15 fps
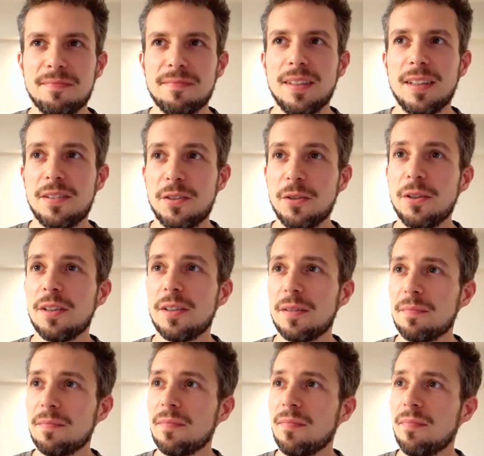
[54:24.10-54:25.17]
It's good.
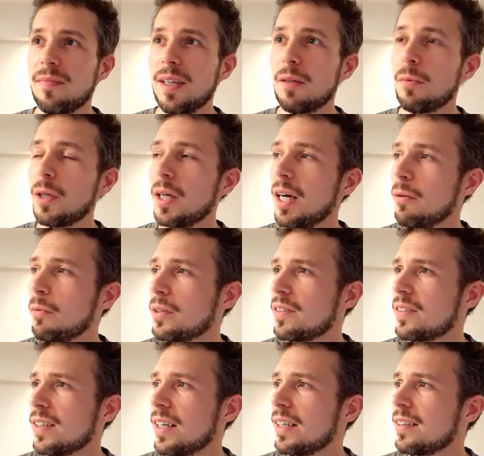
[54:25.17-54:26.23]
And what I would
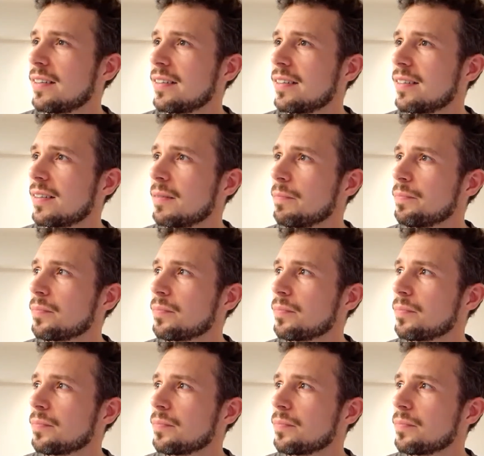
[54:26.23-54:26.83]
say is,